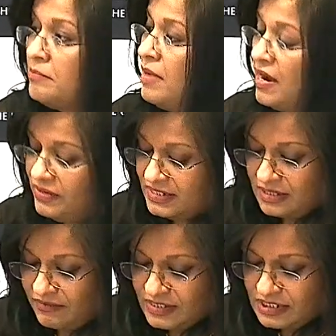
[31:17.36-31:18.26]
Mary is
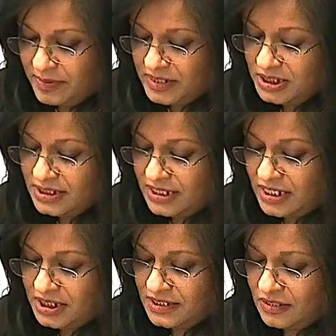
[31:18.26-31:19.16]
given a special
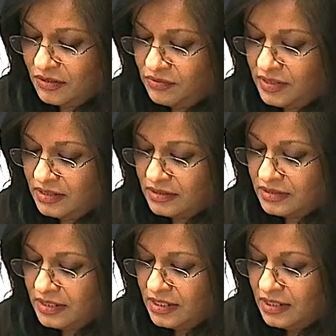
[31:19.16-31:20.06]
status in the Quran,
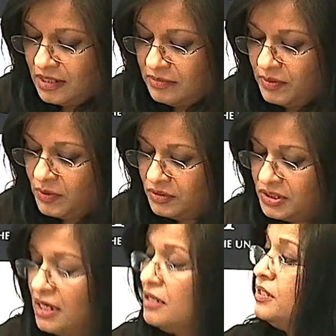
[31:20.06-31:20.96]
but one
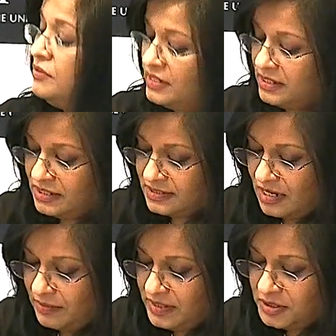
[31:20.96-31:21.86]
could argue that in the
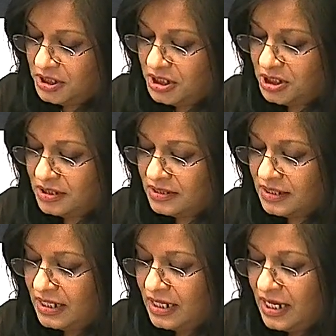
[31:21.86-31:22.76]
Islamic tradition,
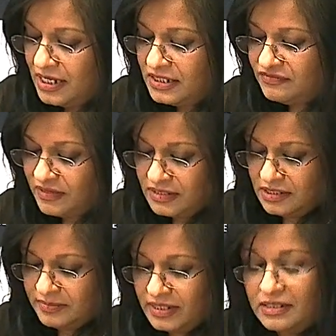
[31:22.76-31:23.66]
it is
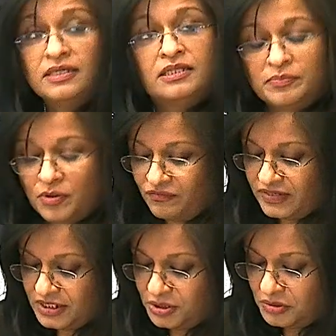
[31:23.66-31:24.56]
Fatima, the
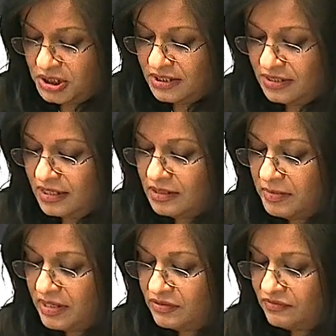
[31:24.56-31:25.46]
Prophet's daughter and the
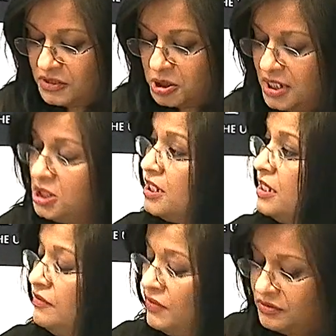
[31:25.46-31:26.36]
mother of the tragic
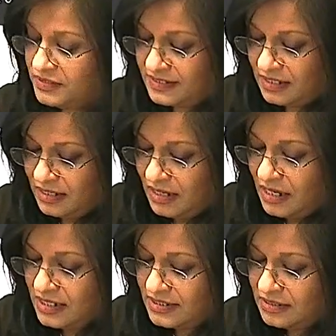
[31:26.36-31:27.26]
heroes,
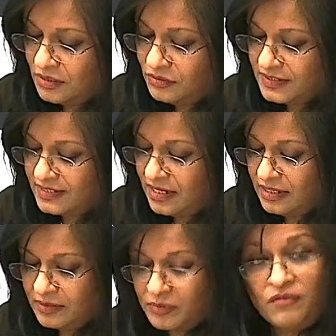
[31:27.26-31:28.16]
Hassan and
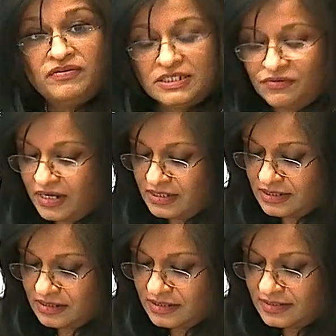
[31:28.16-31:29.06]
Hussein, the Prophet's
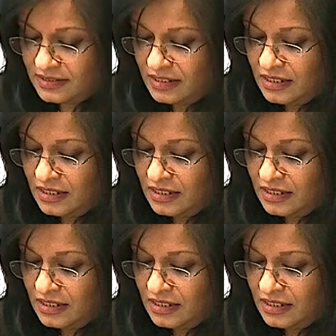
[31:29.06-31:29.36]
grandsons,